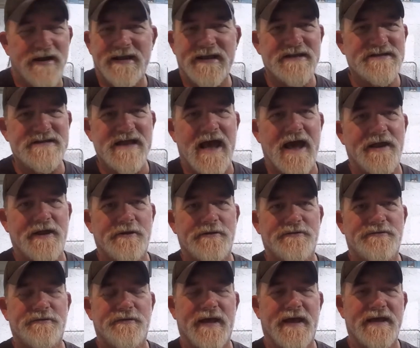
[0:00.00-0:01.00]
to get you out of here in
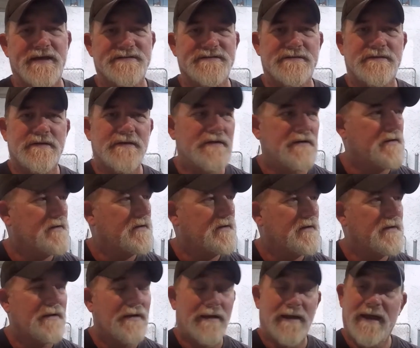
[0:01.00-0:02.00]
2 days.
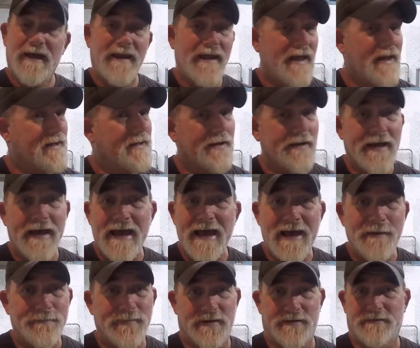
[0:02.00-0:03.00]
It ain't going to
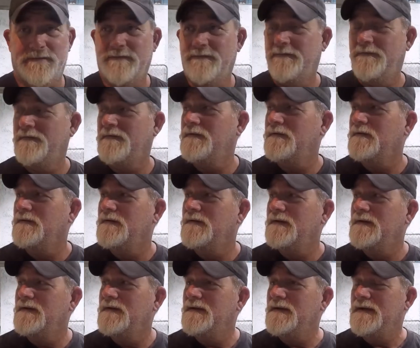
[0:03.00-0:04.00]
happen.
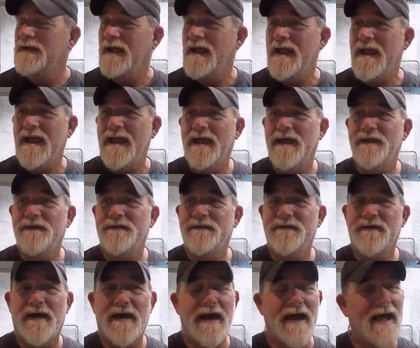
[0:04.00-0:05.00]

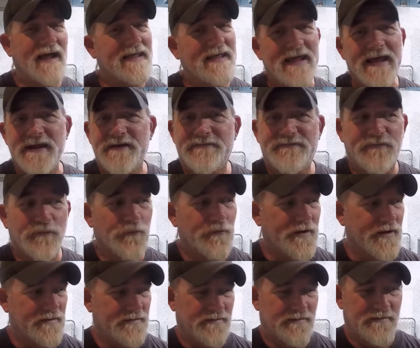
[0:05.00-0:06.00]
And I can't afford
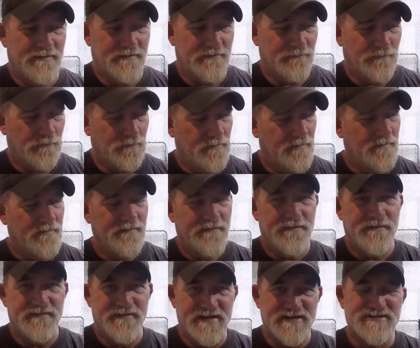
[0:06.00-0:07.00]
it.
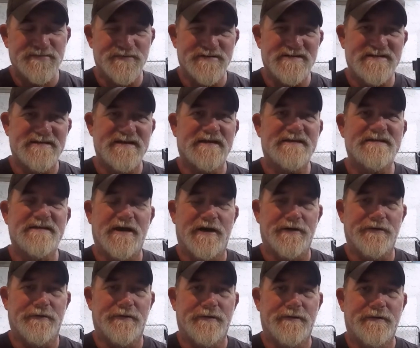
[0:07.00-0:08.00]
This was
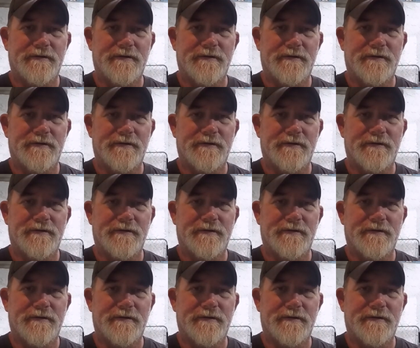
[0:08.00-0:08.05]
$600.